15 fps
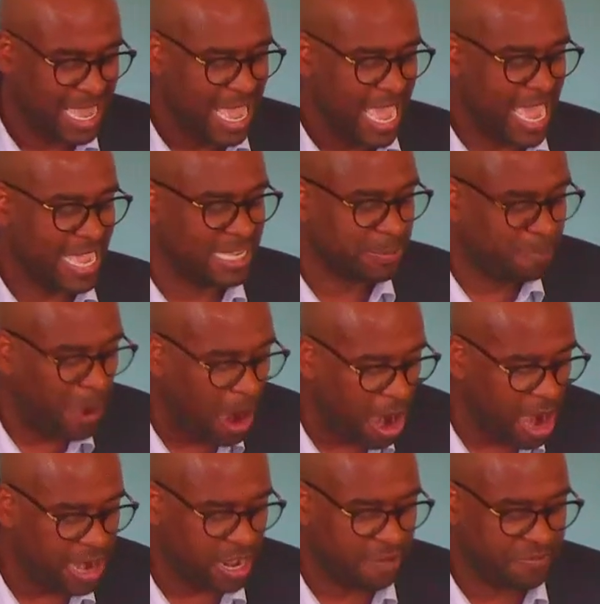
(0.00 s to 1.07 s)
is
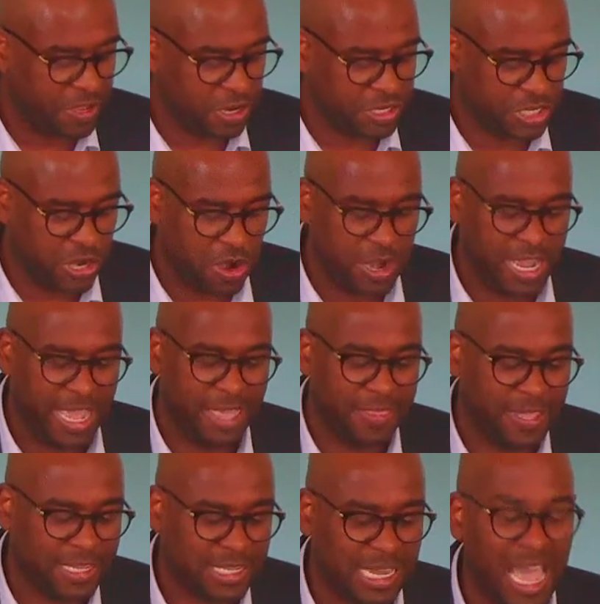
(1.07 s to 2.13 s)
part of your journey in
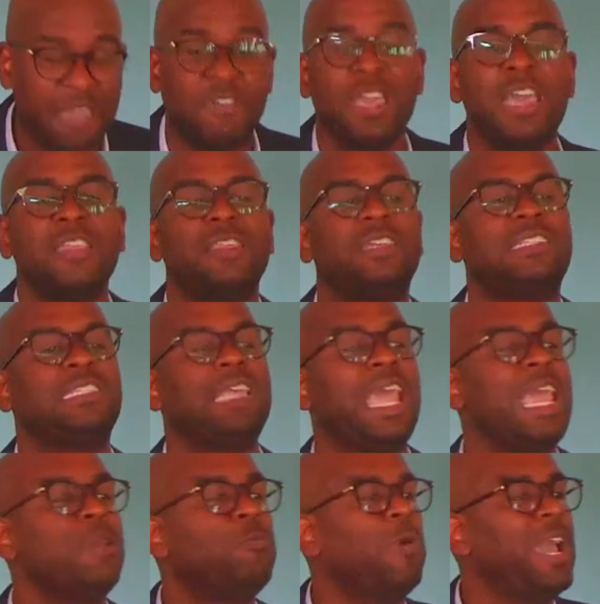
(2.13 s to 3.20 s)
this life, the
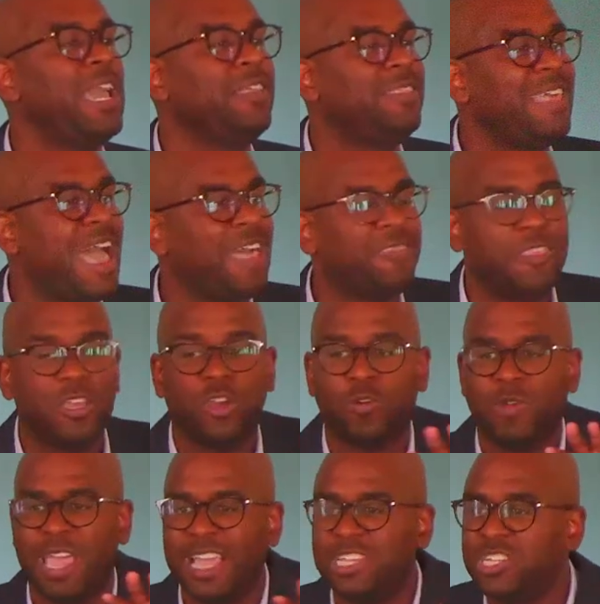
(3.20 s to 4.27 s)
same way that the
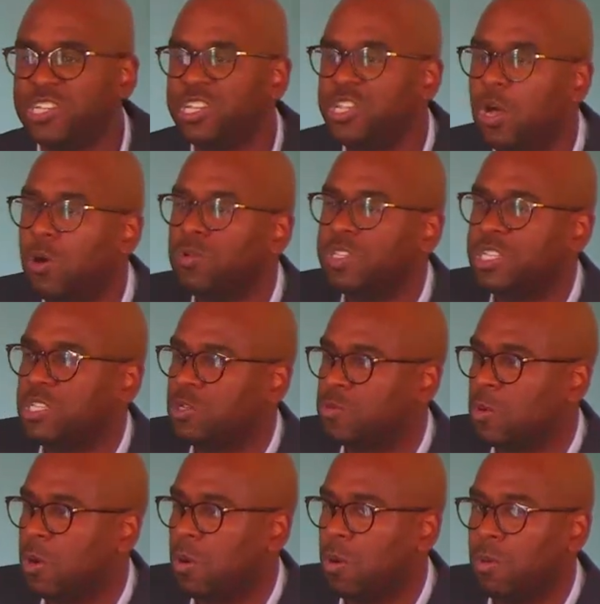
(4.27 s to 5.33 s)
creation knows its
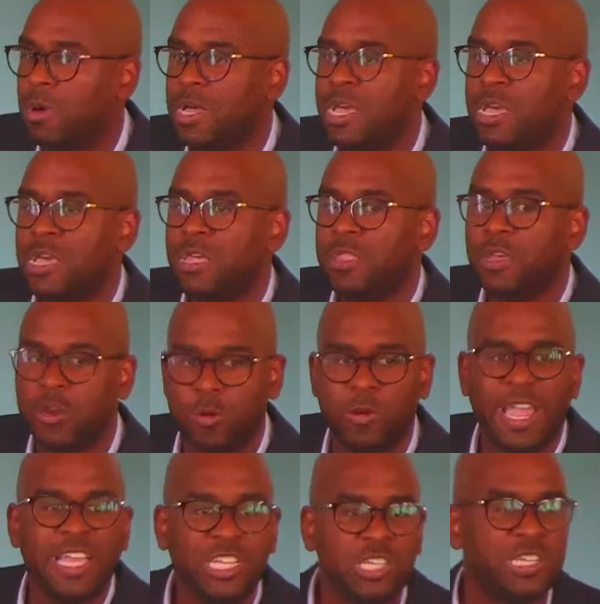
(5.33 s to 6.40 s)
role. The
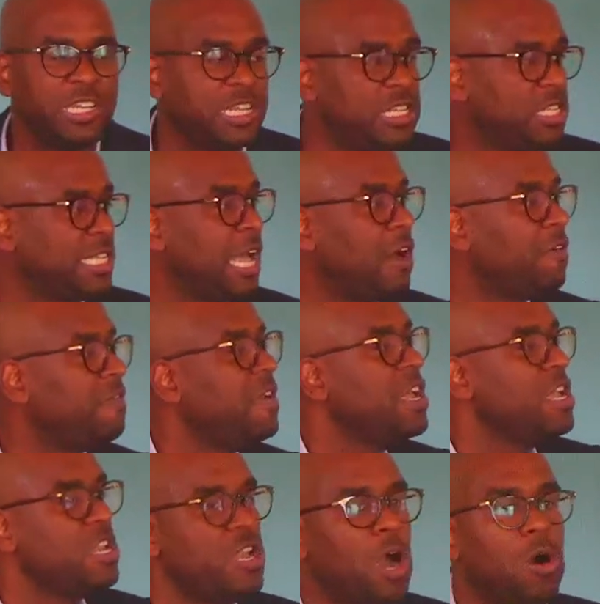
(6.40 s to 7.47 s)
creation itself
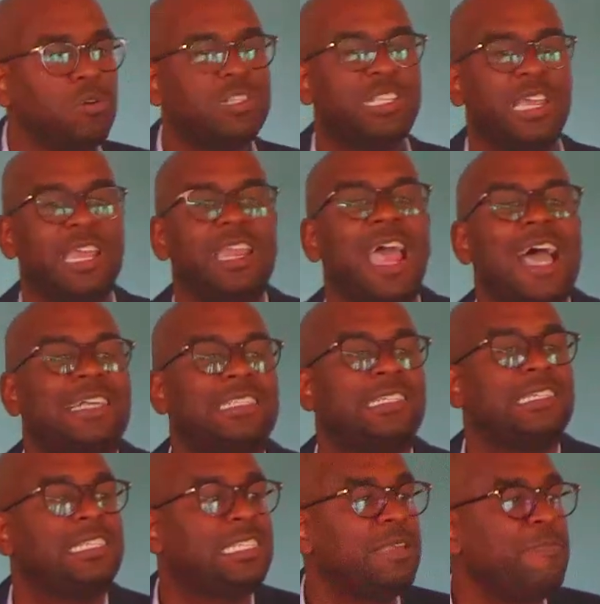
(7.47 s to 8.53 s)
knows that it has to
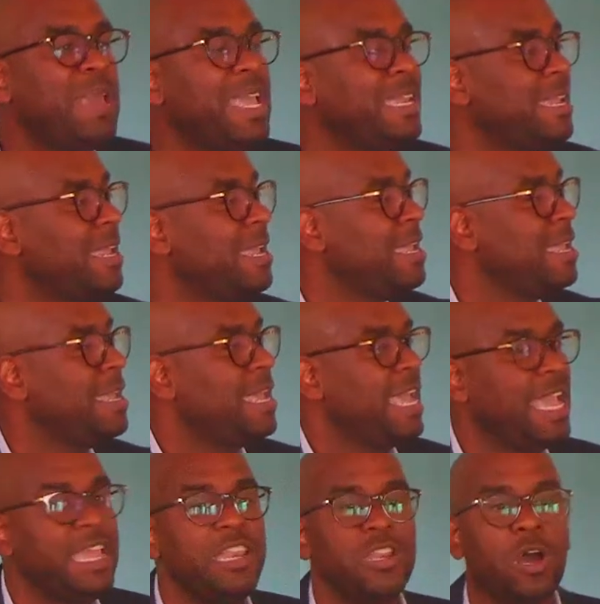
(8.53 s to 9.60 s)
submit.
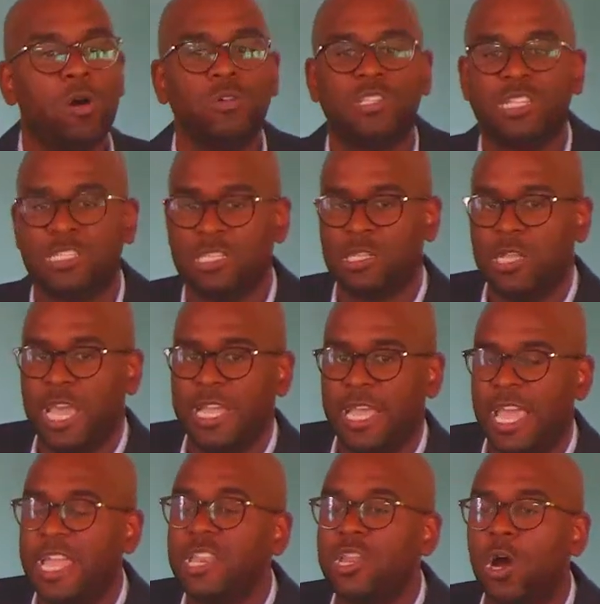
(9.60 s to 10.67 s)
It knows its, it,
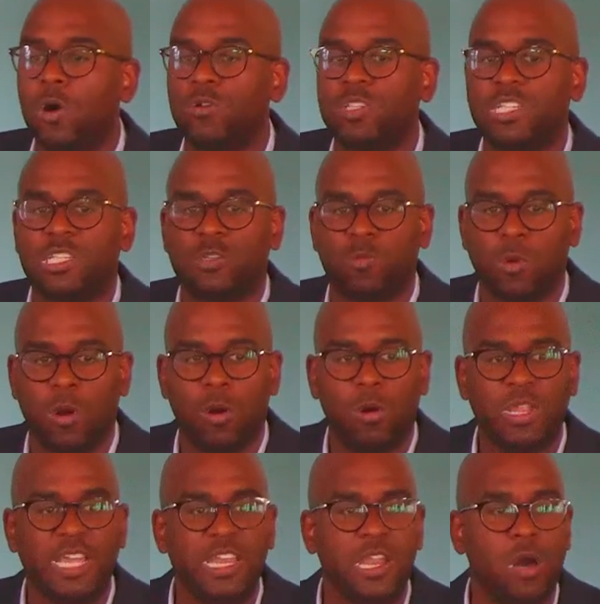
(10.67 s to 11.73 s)
it knows its role,
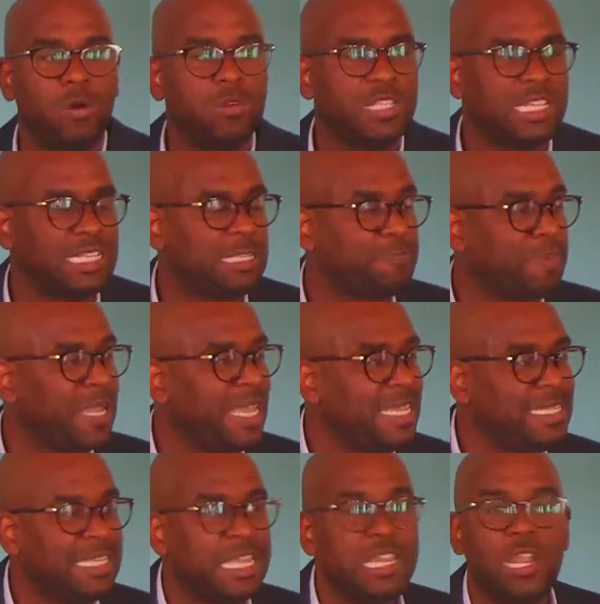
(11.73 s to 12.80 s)
it knows its
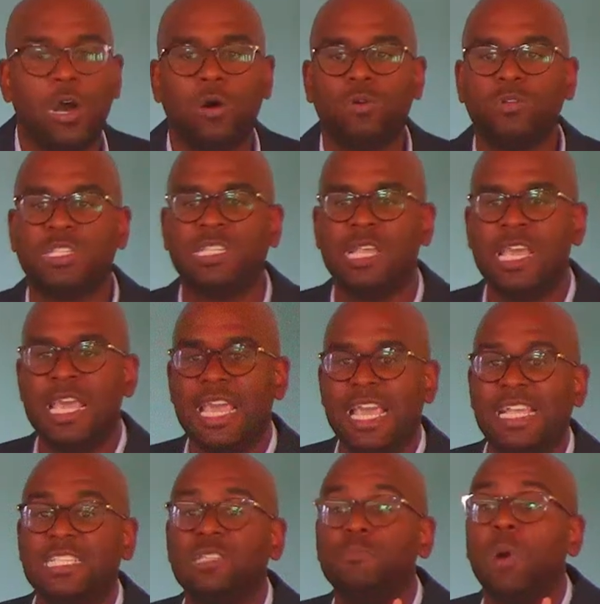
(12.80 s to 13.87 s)
place, it knows
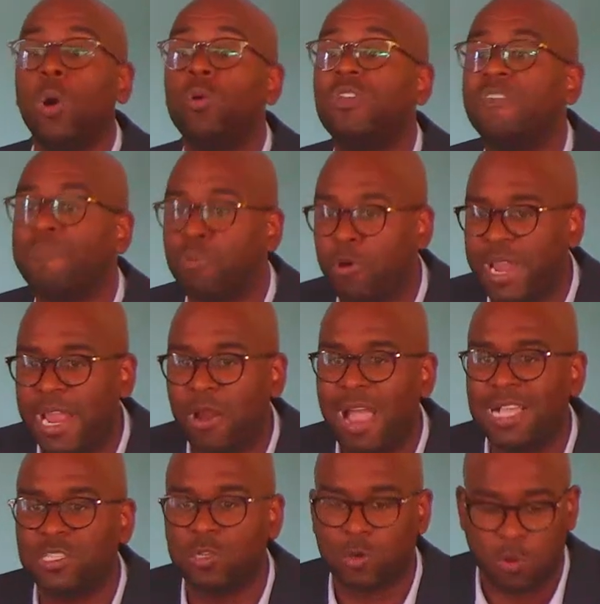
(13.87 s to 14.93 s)
its mode of prayer,
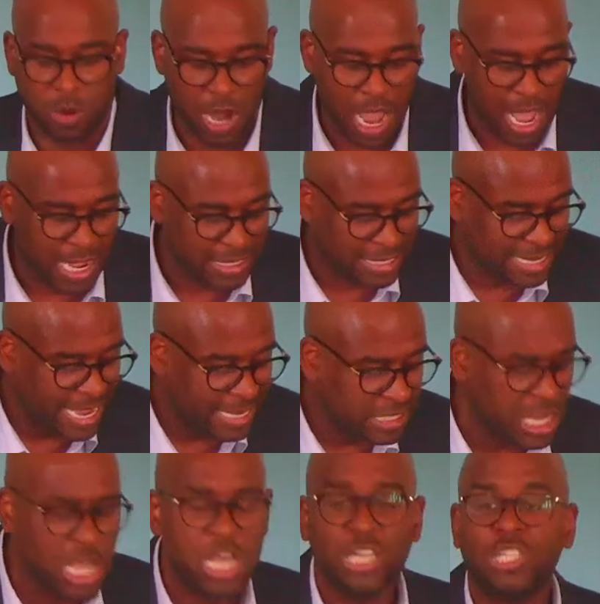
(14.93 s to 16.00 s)
as the Quran says.
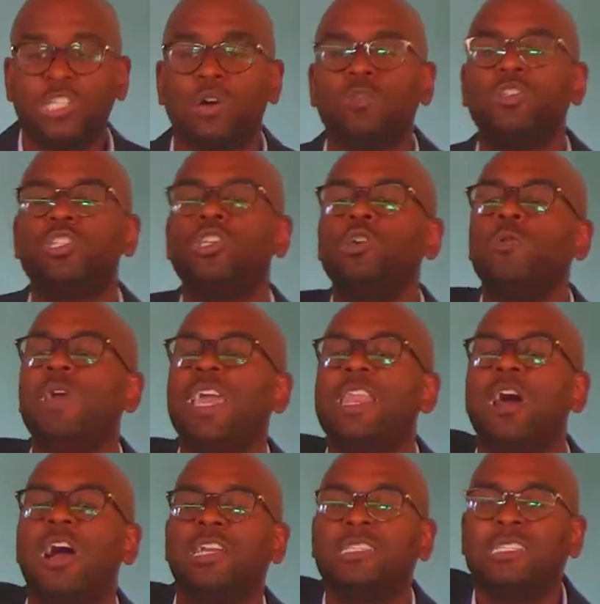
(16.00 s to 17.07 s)
So, too, in
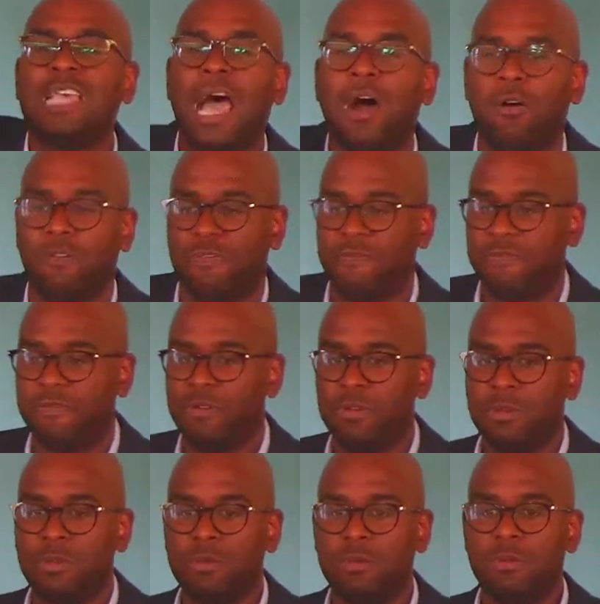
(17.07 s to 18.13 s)
ourself,
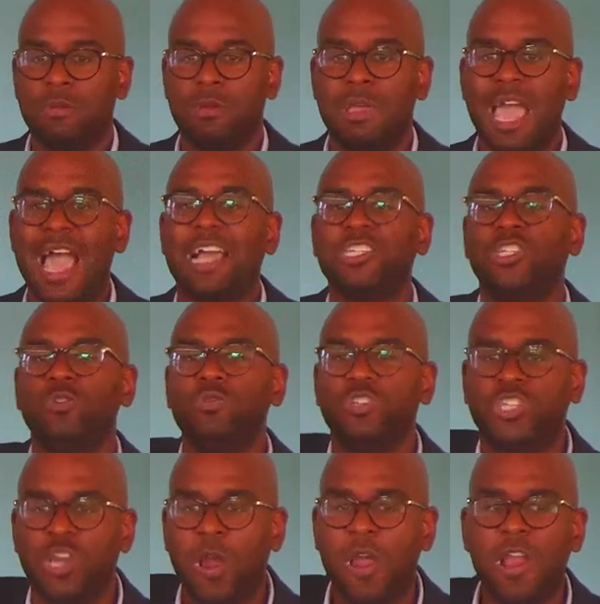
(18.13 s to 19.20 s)
as you
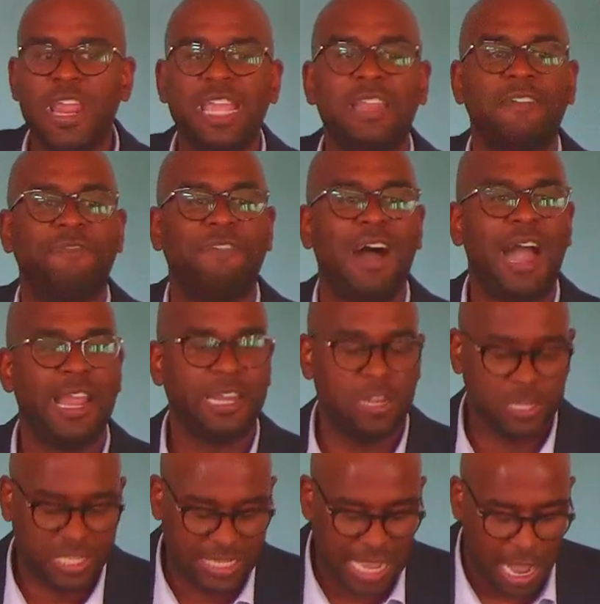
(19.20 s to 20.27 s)
journey to find
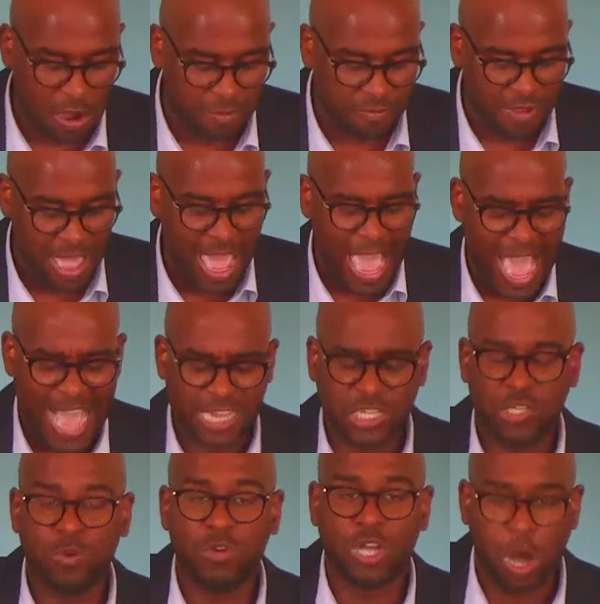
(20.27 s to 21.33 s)
yourself, as
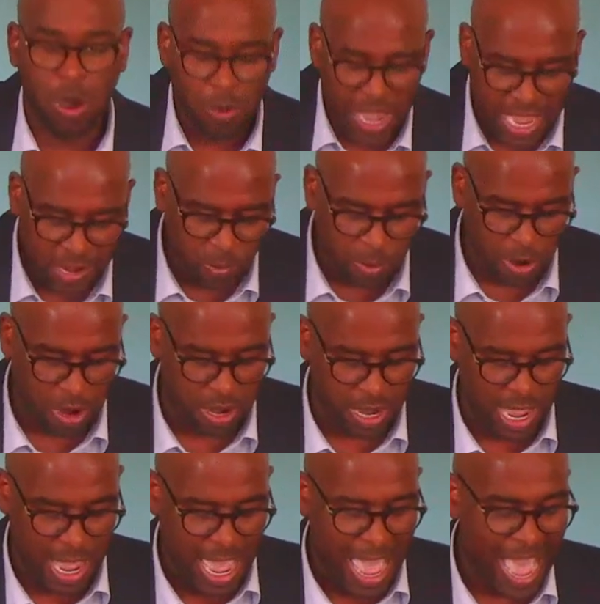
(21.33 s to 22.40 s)
you go inward,
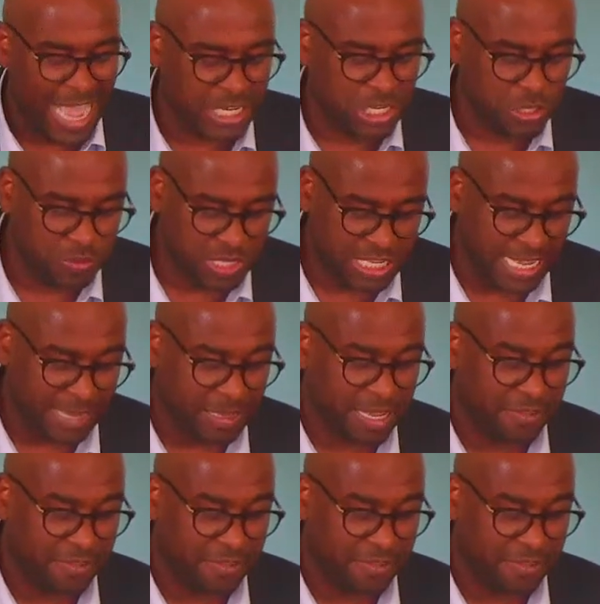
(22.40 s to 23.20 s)
as you seek to